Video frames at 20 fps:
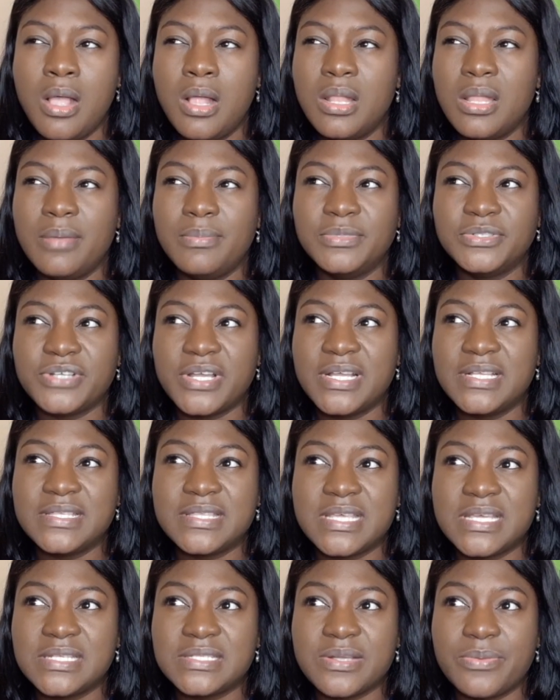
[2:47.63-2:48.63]
I'm trying to
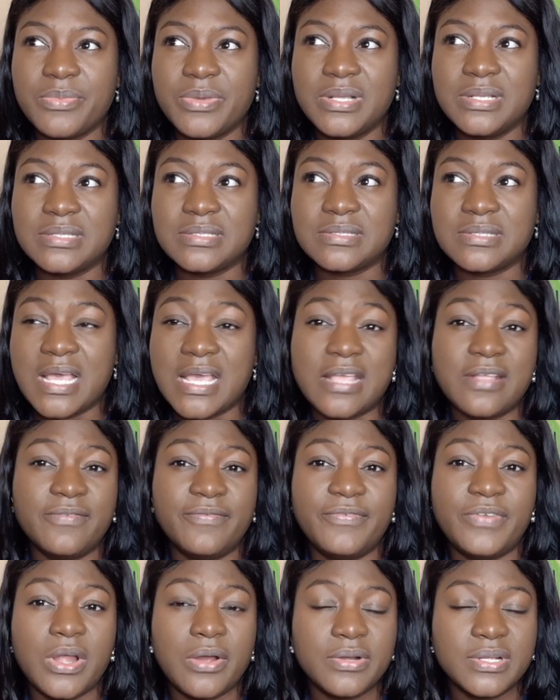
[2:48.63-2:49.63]
think somewhere else, like in
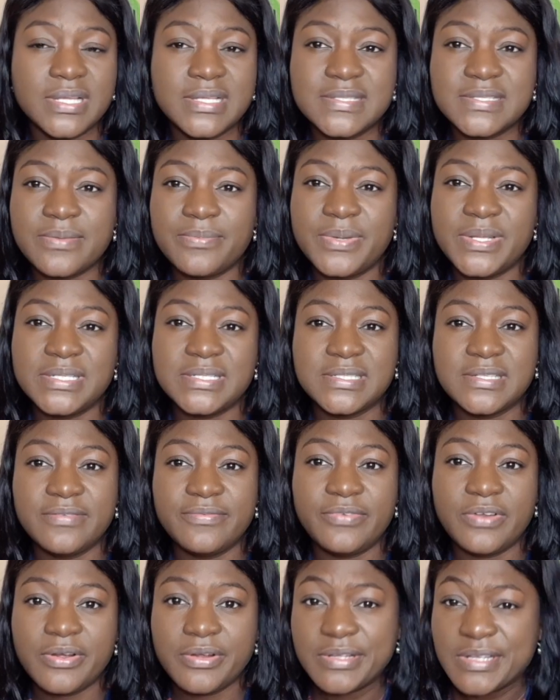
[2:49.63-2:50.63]
Florida, in some places in
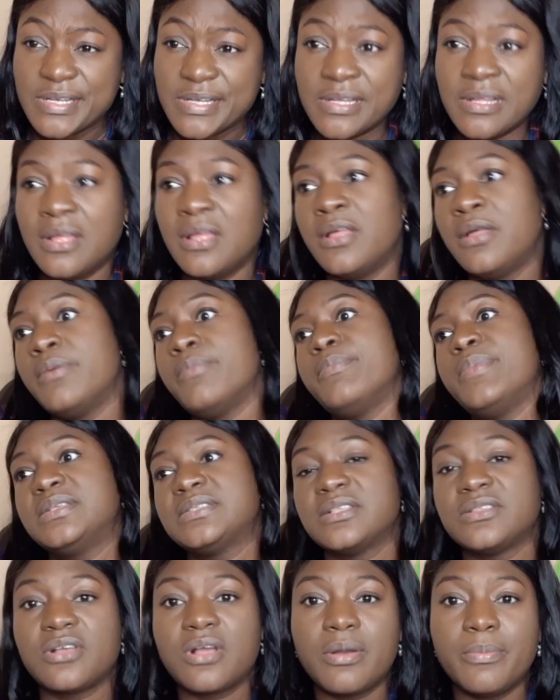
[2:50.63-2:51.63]
Florida,
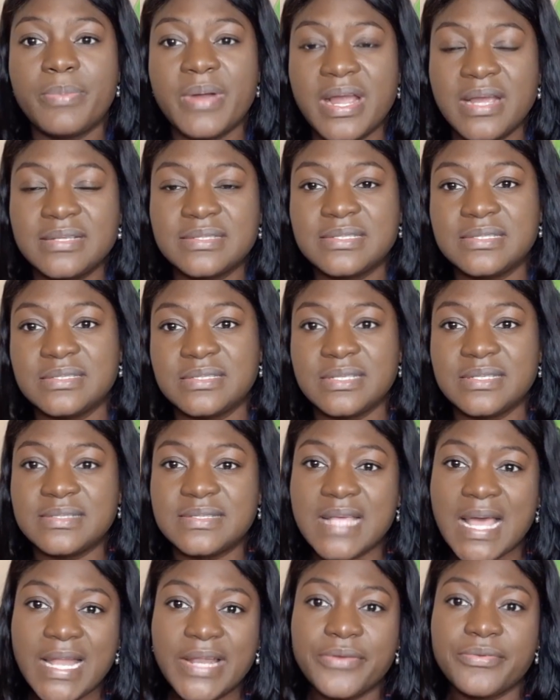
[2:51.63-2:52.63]
based on the comparisons in
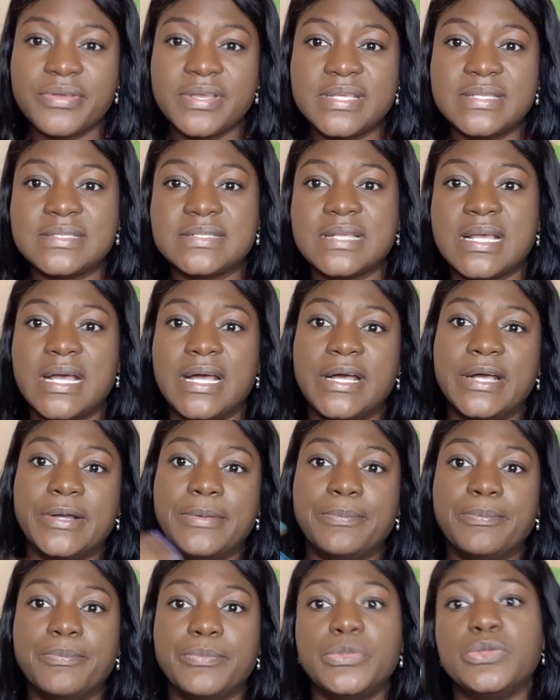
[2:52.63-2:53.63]
salaries,
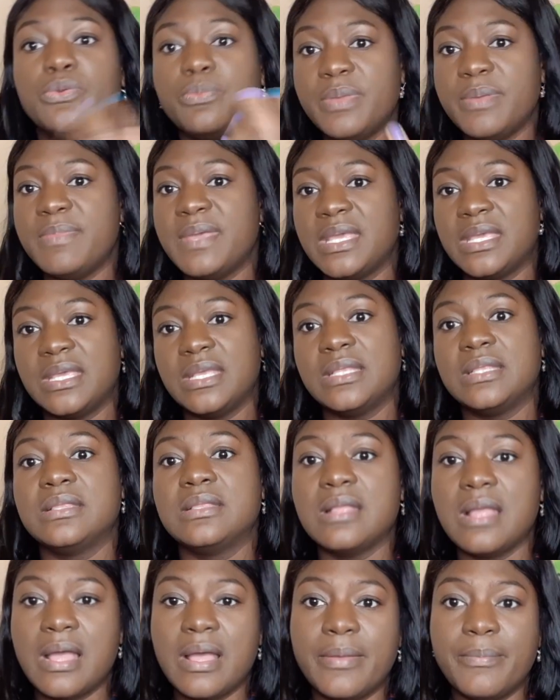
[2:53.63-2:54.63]
you'll be
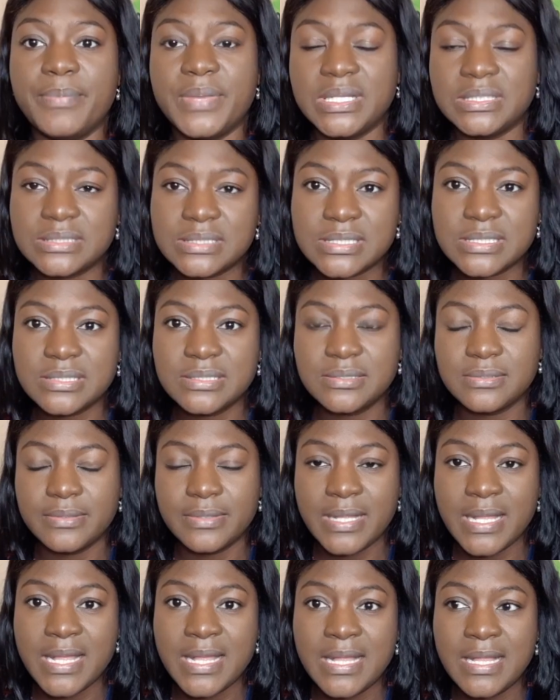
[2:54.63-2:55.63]
making a bit
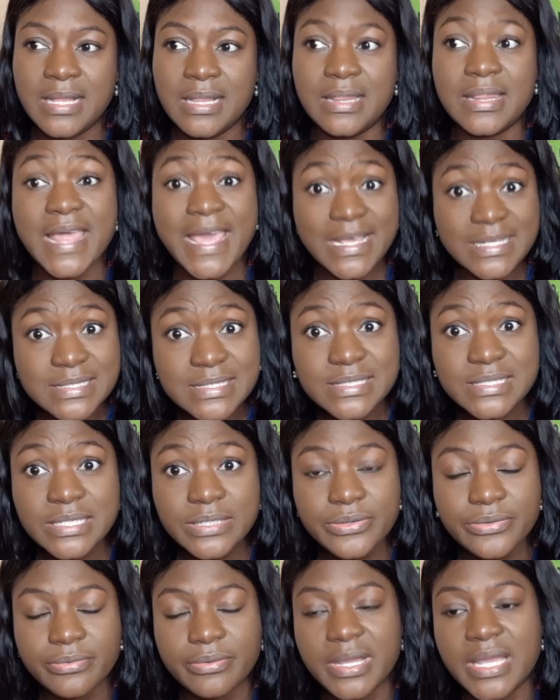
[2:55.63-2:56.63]
less,
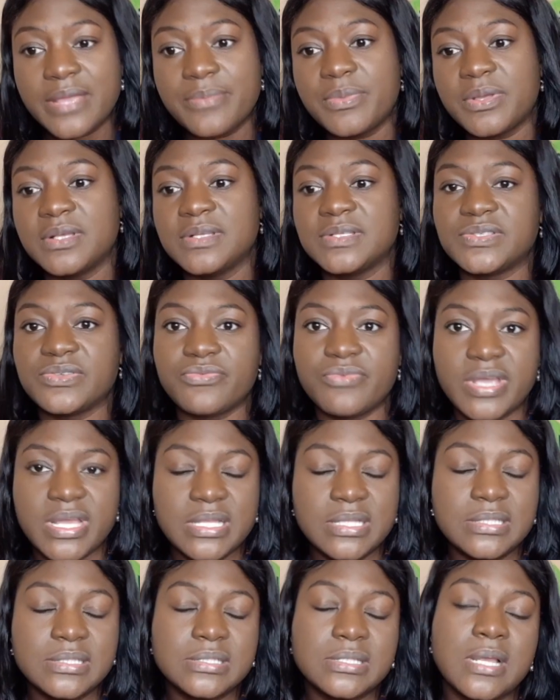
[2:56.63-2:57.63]
right? Because the
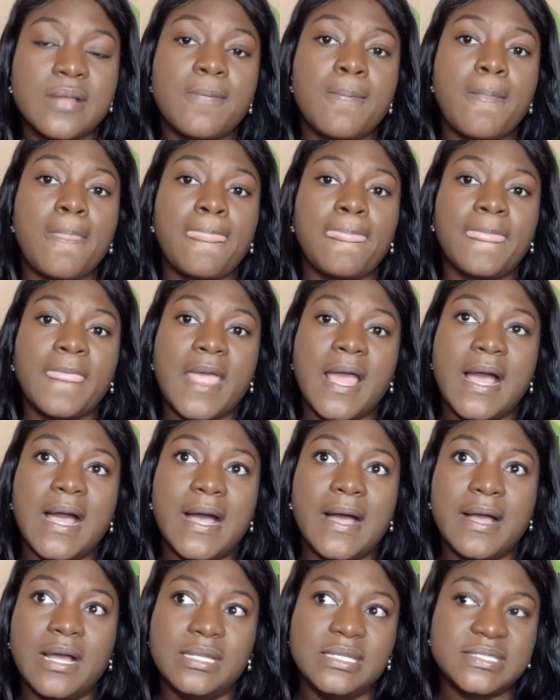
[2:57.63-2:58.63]
rent,
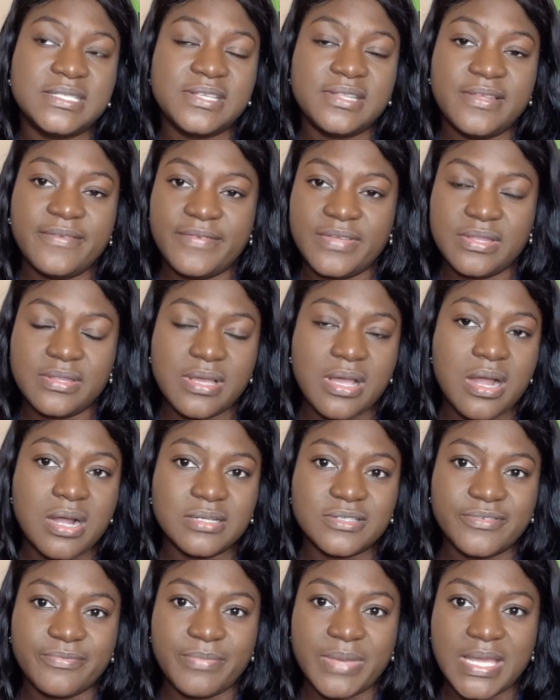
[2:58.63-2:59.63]
unless you live in the
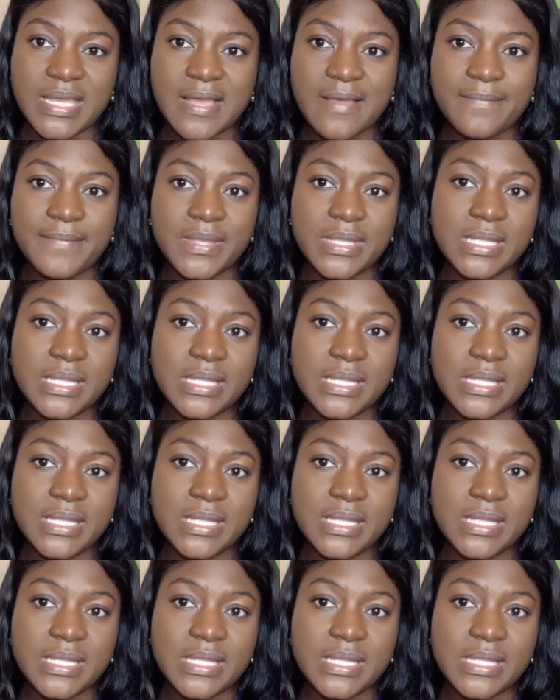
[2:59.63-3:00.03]
heart of Miami,